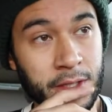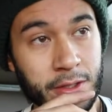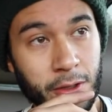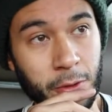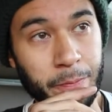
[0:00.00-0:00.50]

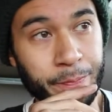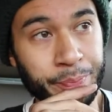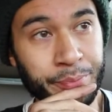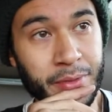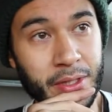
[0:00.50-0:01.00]
So
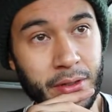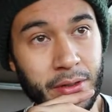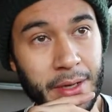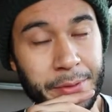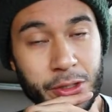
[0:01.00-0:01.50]

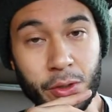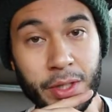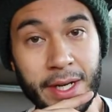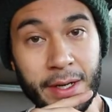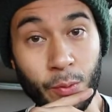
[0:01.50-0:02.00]
I'm so
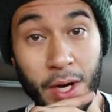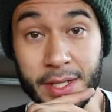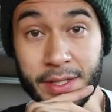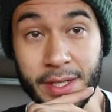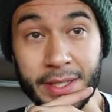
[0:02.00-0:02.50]
glad I
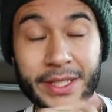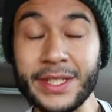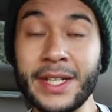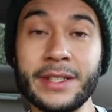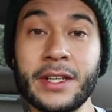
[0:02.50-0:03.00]
watched that, because
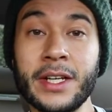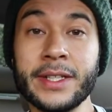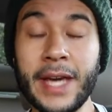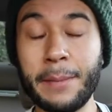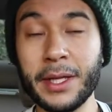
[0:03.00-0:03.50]
I
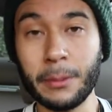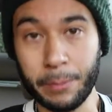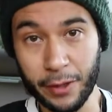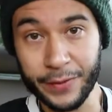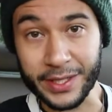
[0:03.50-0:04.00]
came at the
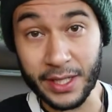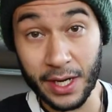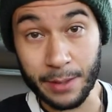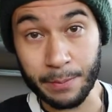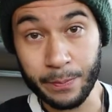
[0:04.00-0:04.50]
perfect
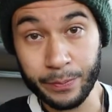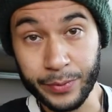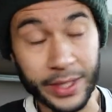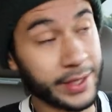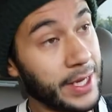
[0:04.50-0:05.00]
time.
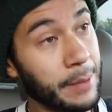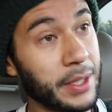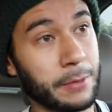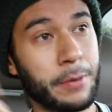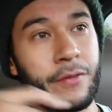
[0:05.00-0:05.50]
It came
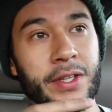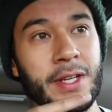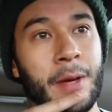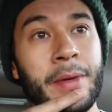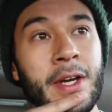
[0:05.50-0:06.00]
at the perfect
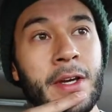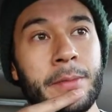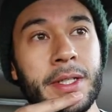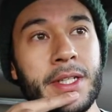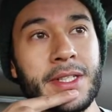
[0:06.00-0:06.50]
time,
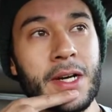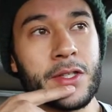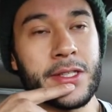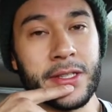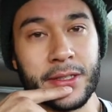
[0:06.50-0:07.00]
because I
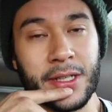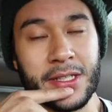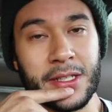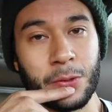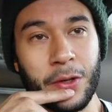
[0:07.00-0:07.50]
was thinking, I
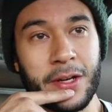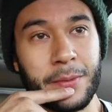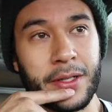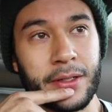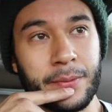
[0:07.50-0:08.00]
said, wait a
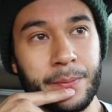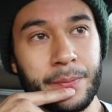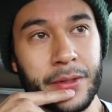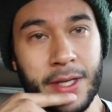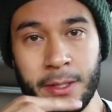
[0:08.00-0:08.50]
minute,
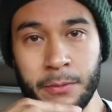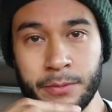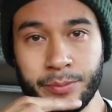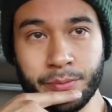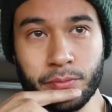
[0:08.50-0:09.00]
Jay,
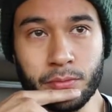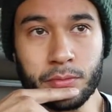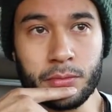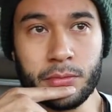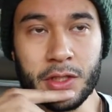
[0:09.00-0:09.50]

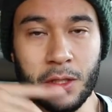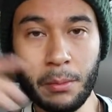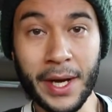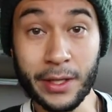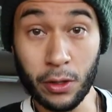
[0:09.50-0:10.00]

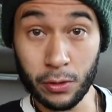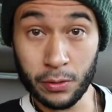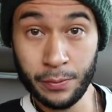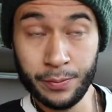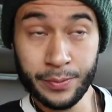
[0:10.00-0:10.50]
my
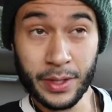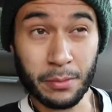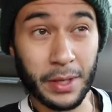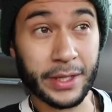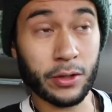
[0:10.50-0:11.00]
goal
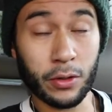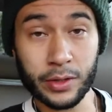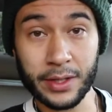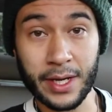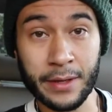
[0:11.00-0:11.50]

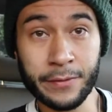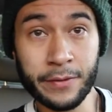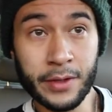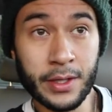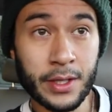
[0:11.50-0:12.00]
in life,
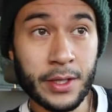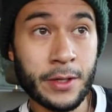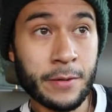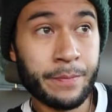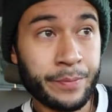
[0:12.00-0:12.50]

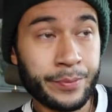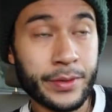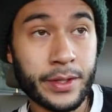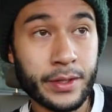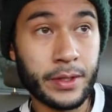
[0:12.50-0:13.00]

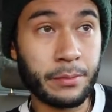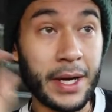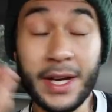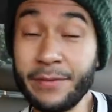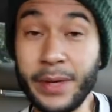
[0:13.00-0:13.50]

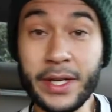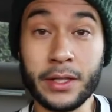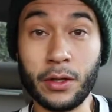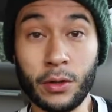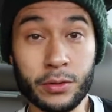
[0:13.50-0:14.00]
I have many
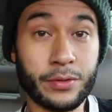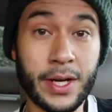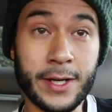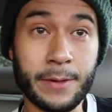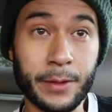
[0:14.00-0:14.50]
goals, right?